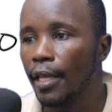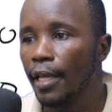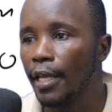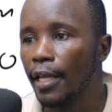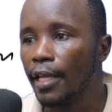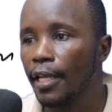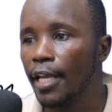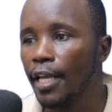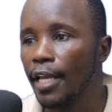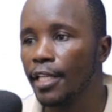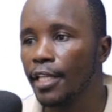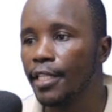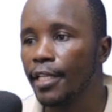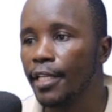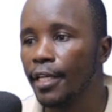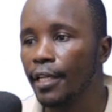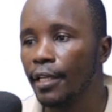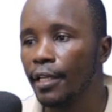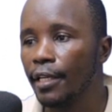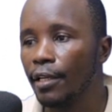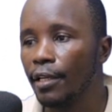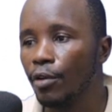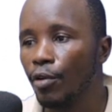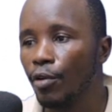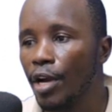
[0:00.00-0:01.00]

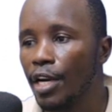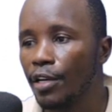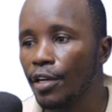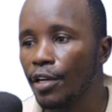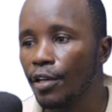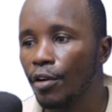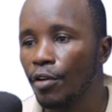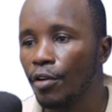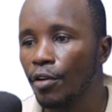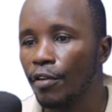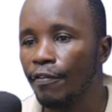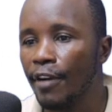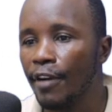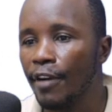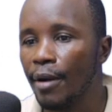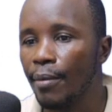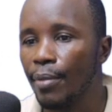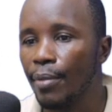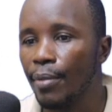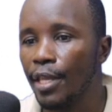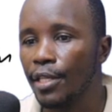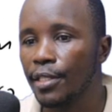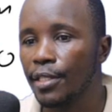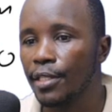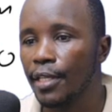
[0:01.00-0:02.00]
S3, you can confirm
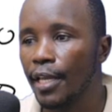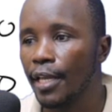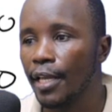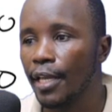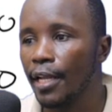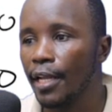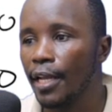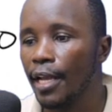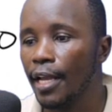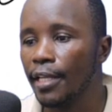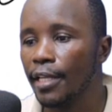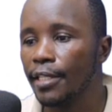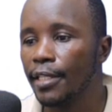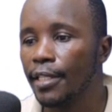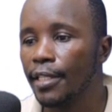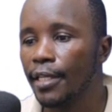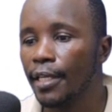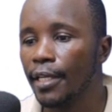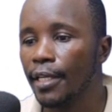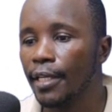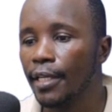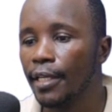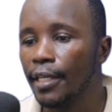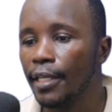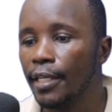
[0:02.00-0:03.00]
this.
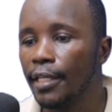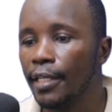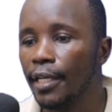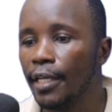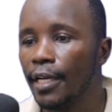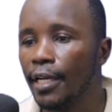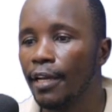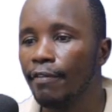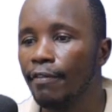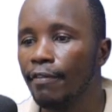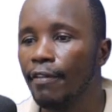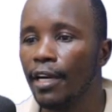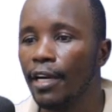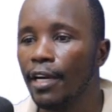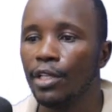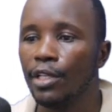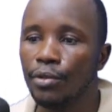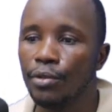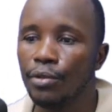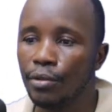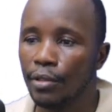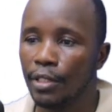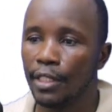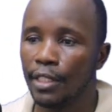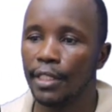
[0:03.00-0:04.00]
S3 it had a
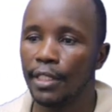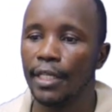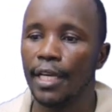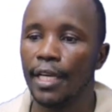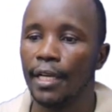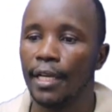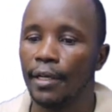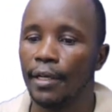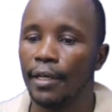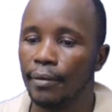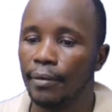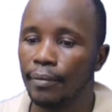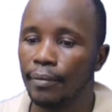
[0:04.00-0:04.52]
value 10.